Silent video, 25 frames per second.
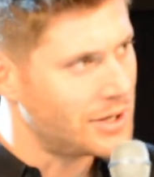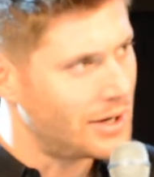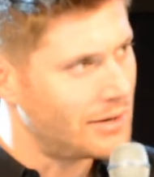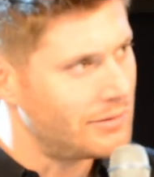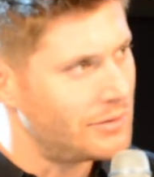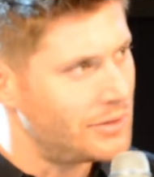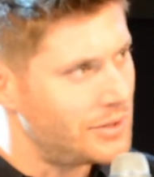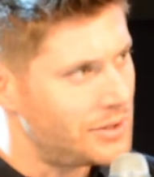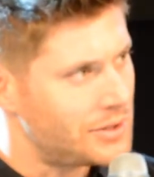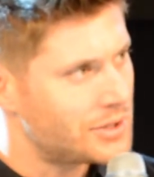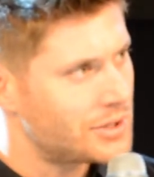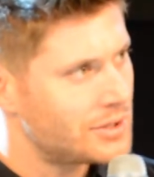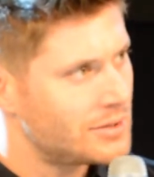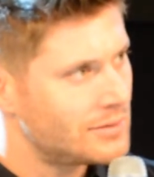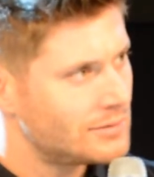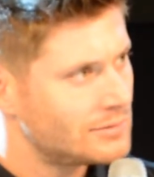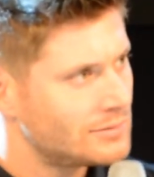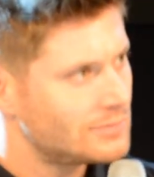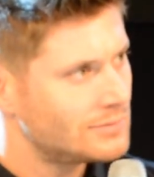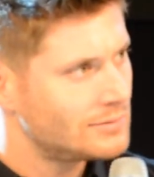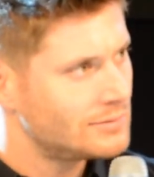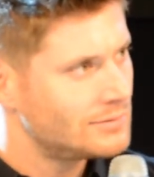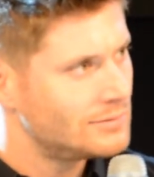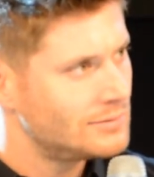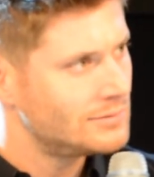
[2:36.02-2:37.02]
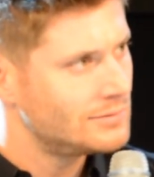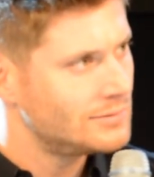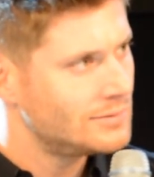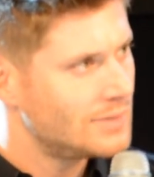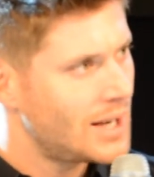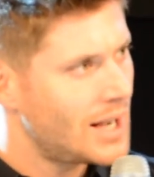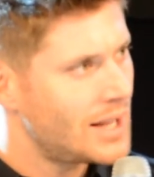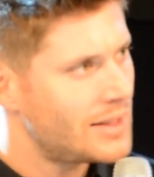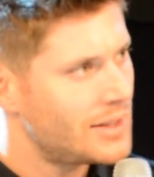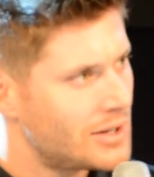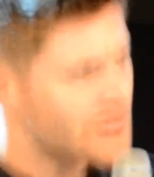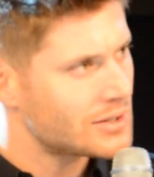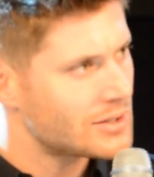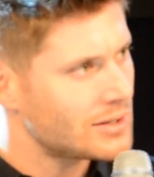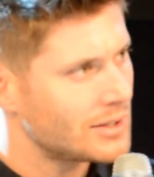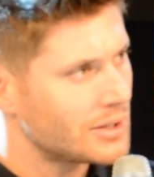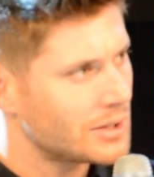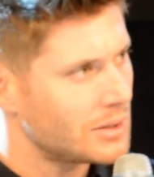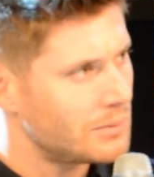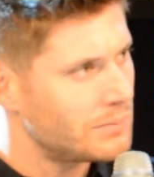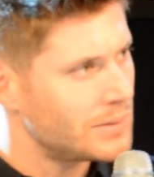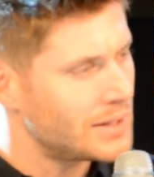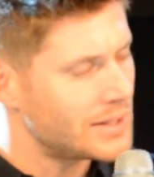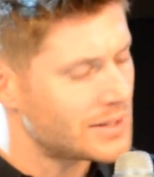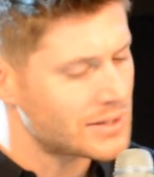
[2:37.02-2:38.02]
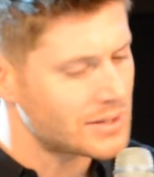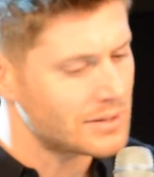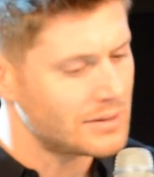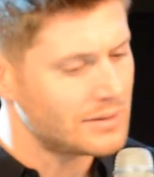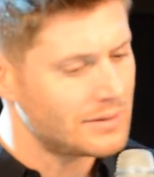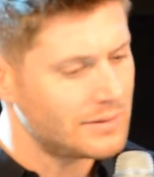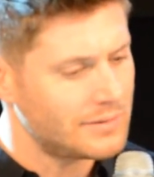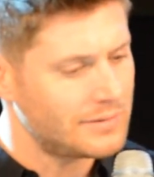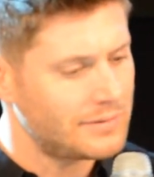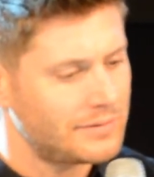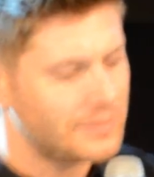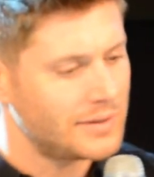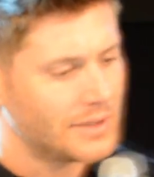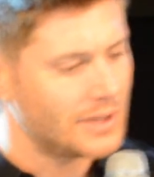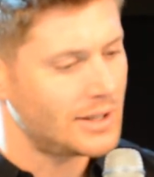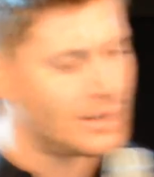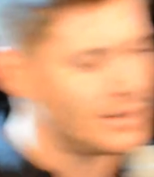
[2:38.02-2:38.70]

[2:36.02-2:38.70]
coverage. And there's little bits of, you